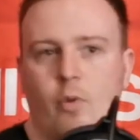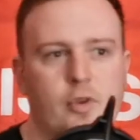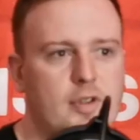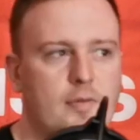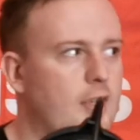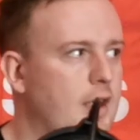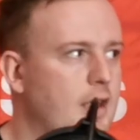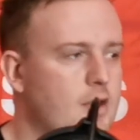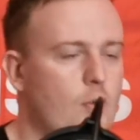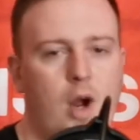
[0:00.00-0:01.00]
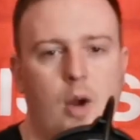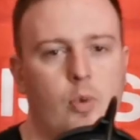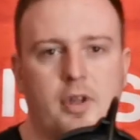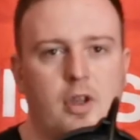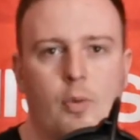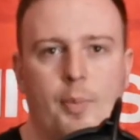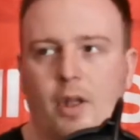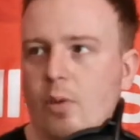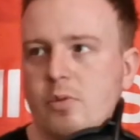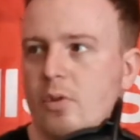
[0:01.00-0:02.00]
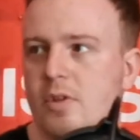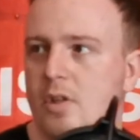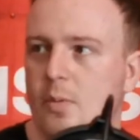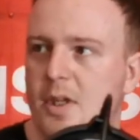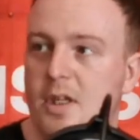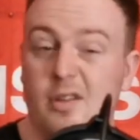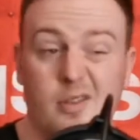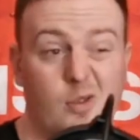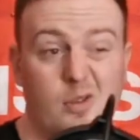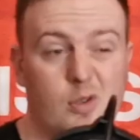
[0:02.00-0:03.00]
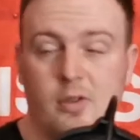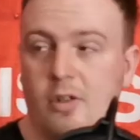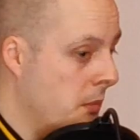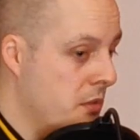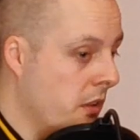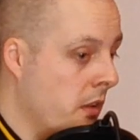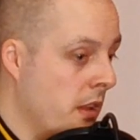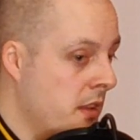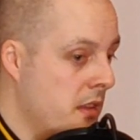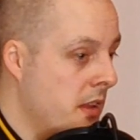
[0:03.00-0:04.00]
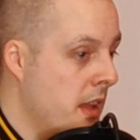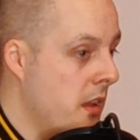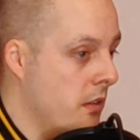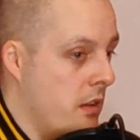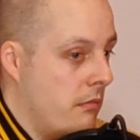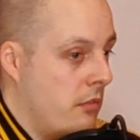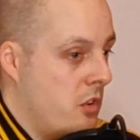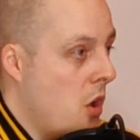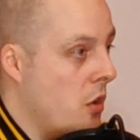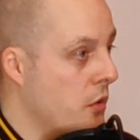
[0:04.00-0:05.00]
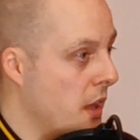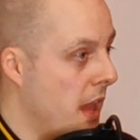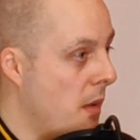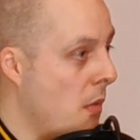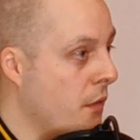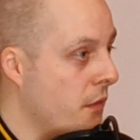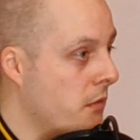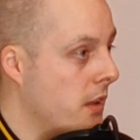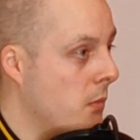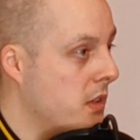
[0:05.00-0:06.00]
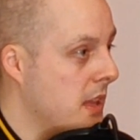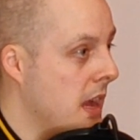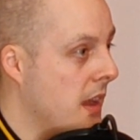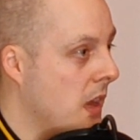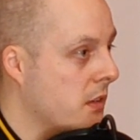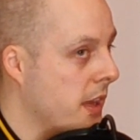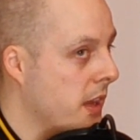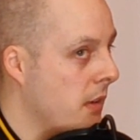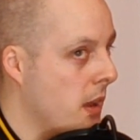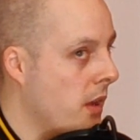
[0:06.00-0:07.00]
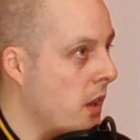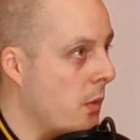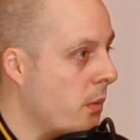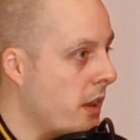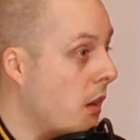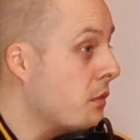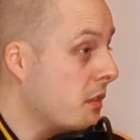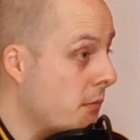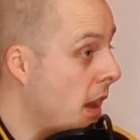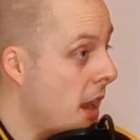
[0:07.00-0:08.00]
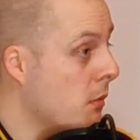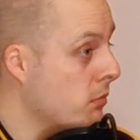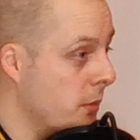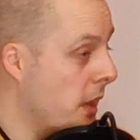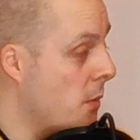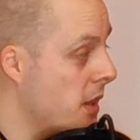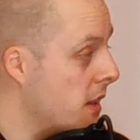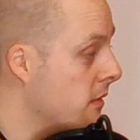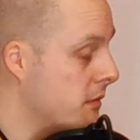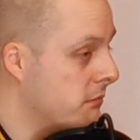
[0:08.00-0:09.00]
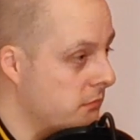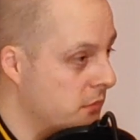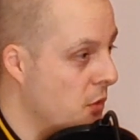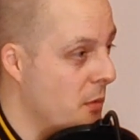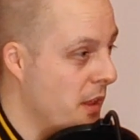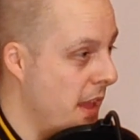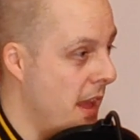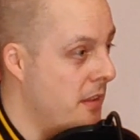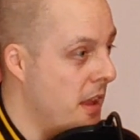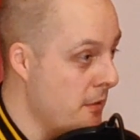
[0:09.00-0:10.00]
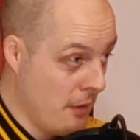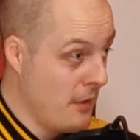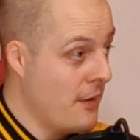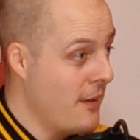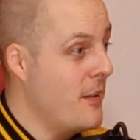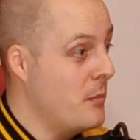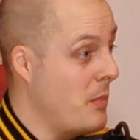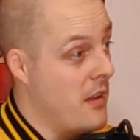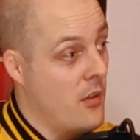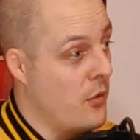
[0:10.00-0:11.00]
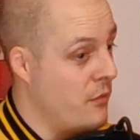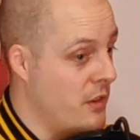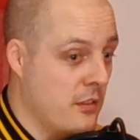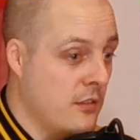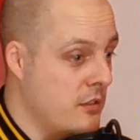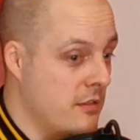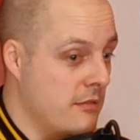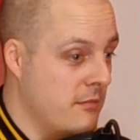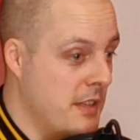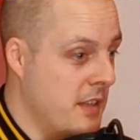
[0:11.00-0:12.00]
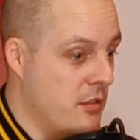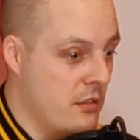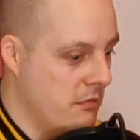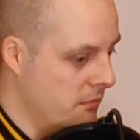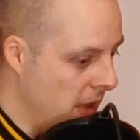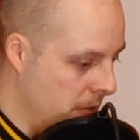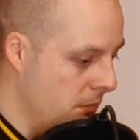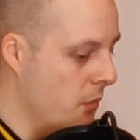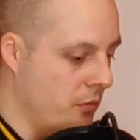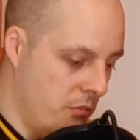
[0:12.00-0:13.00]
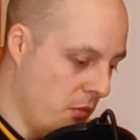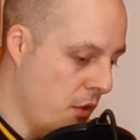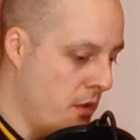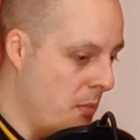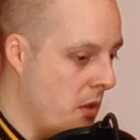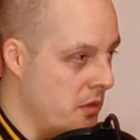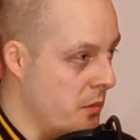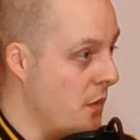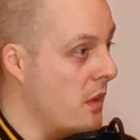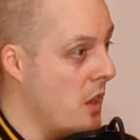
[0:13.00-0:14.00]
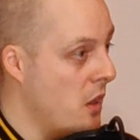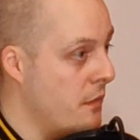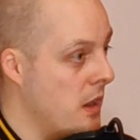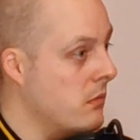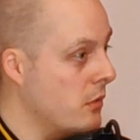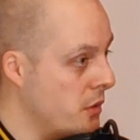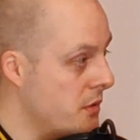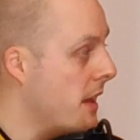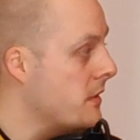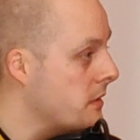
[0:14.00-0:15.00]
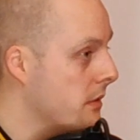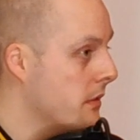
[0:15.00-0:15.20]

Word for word: wanted it for years. So yeah. why wouldn't they go and make loads of noise at the weekend? So they should. Absolutely, and this is it. You, you chalk another game off, and then we start calculating right when can we win it. Obviously, right now, keep winning. It's, it's going to be at the Etihad. Depending on the results, and it's just yeah, another three points. We've knocked that off now. Who's next?